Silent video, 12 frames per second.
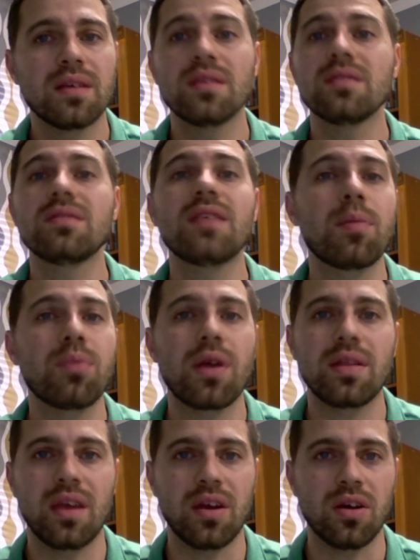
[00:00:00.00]
Stop
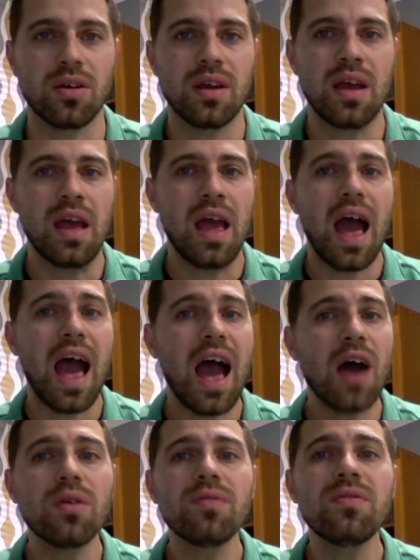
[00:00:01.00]
right there.
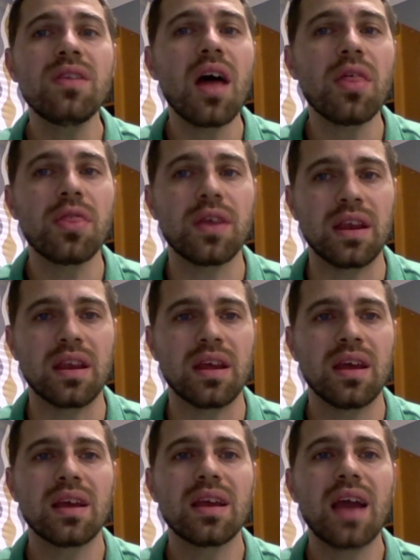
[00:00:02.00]
Out of nothing,
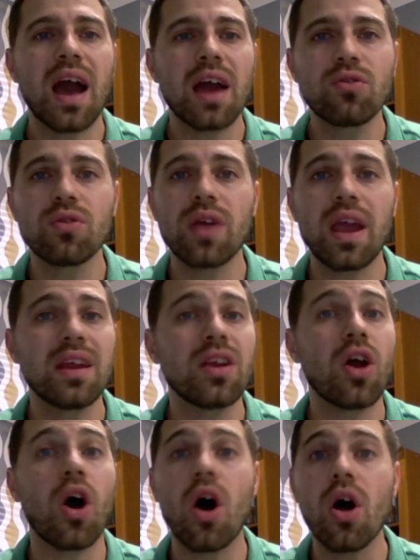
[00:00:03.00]
God
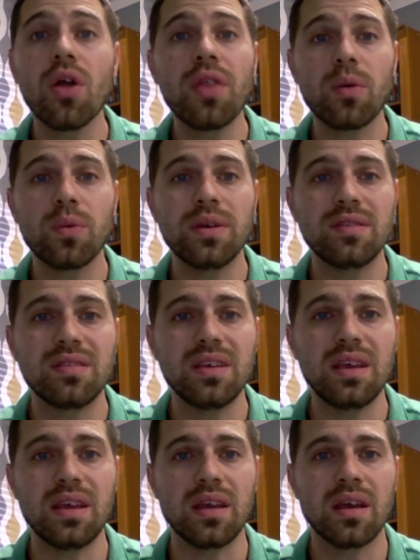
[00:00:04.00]
created all that we
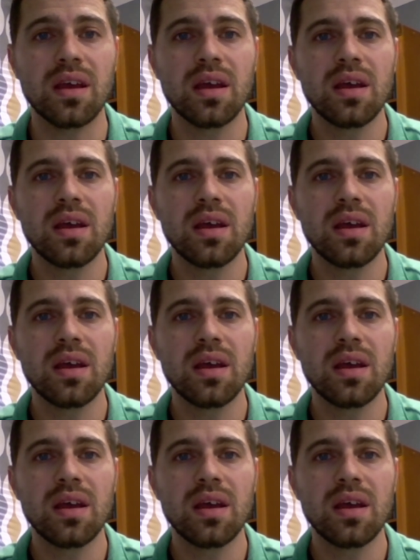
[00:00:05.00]
see.